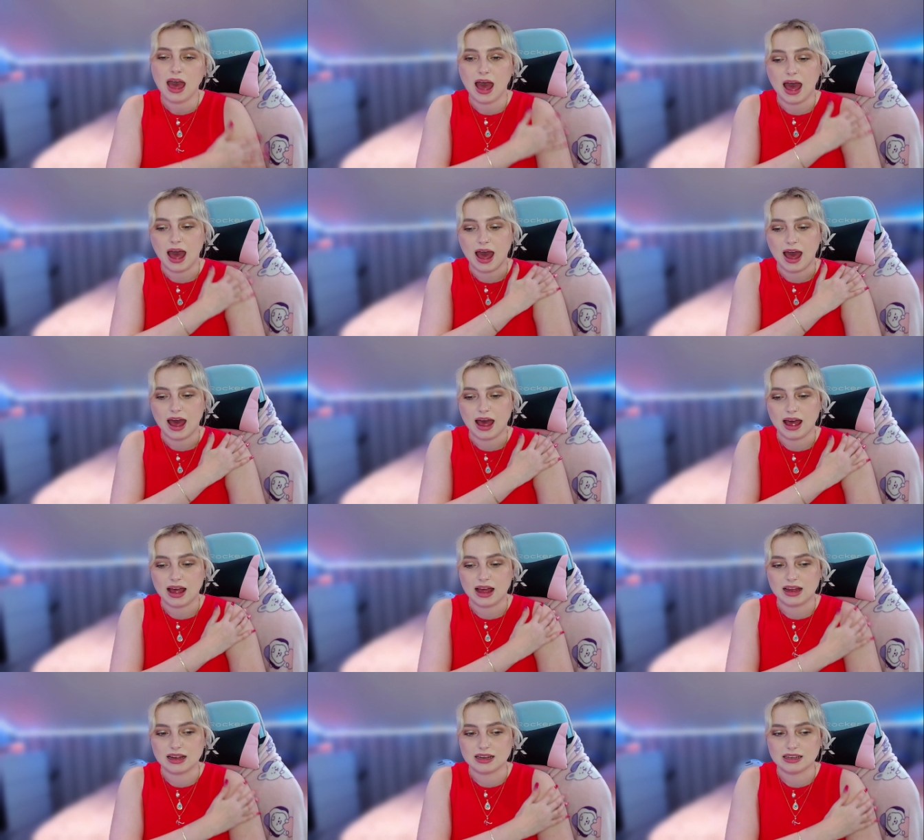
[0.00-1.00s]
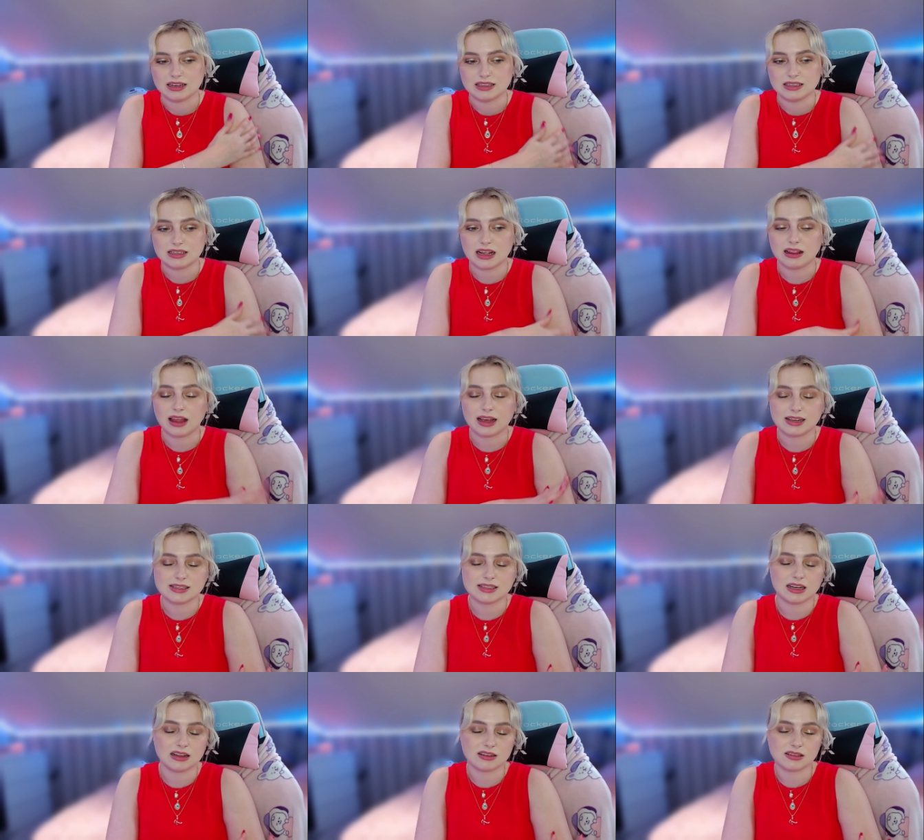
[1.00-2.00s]
And like I
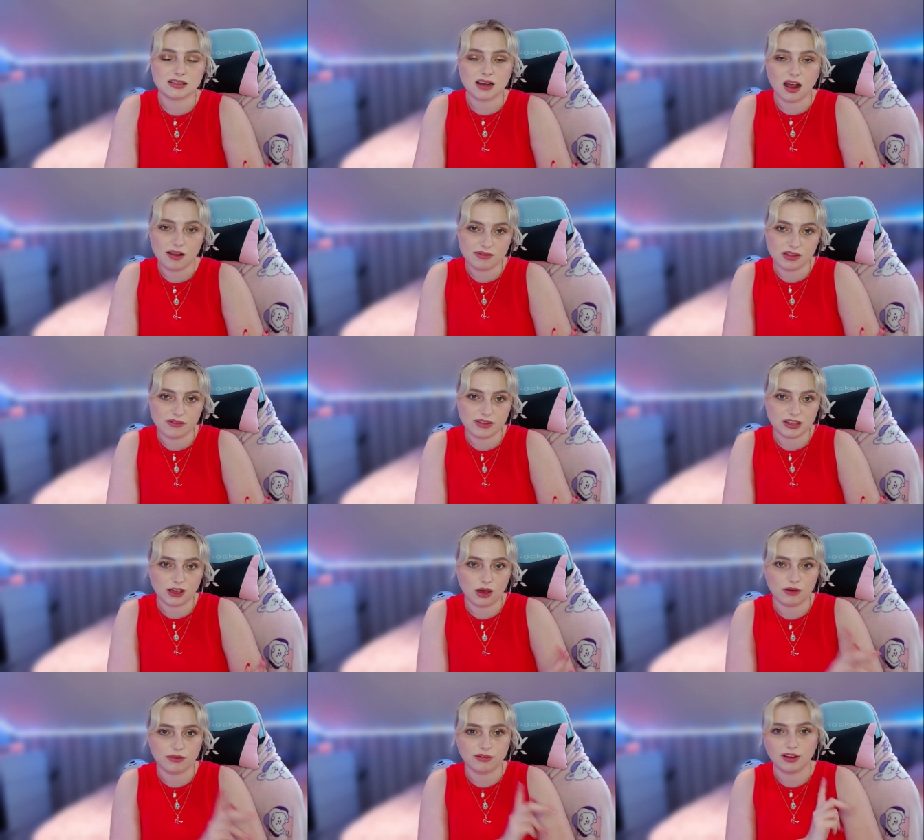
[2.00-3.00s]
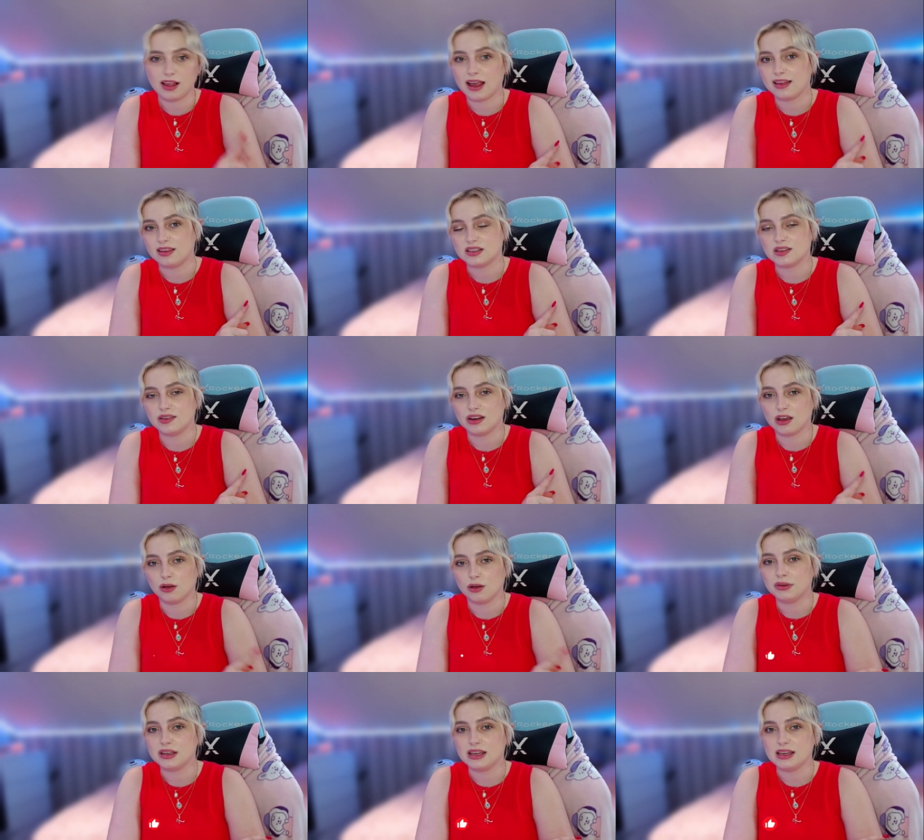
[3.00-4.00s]
said at the start of the video, if you like this video,
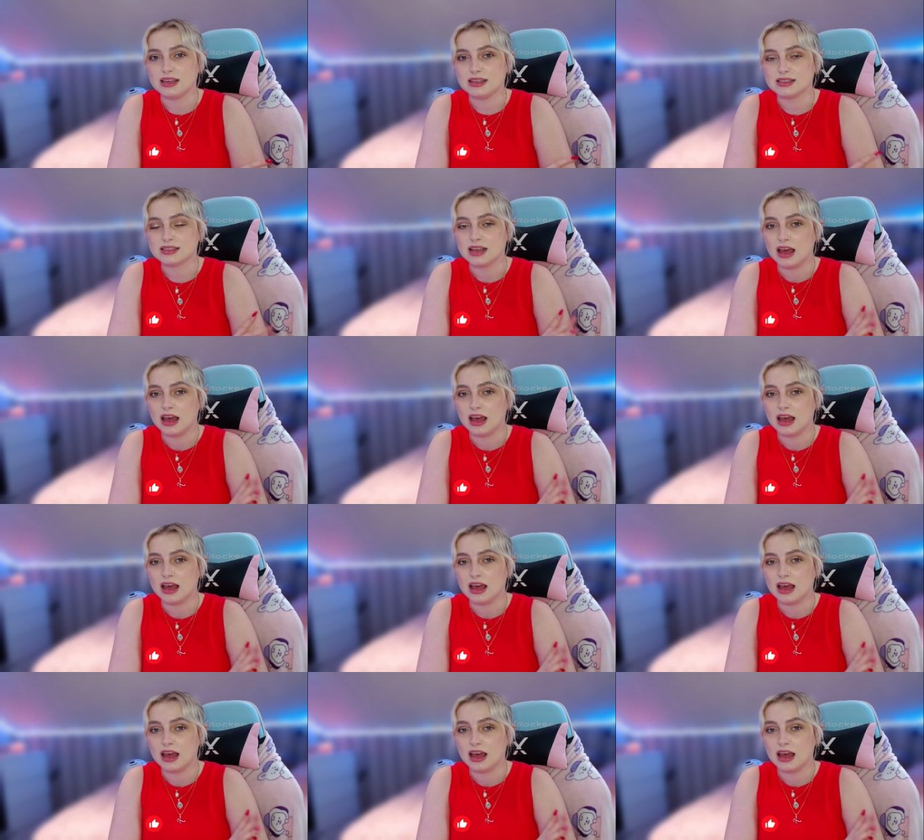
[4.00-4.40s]
please